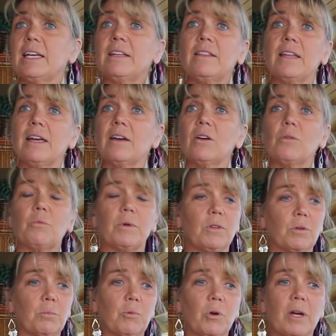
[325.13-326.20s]
in there
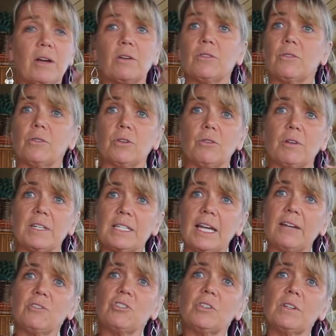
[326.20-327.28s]
with your prayers or your
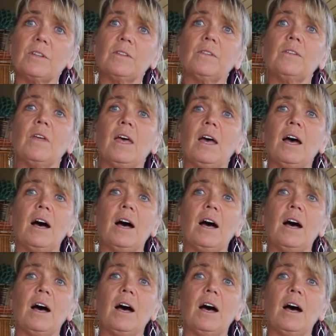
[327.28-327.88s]
intentions.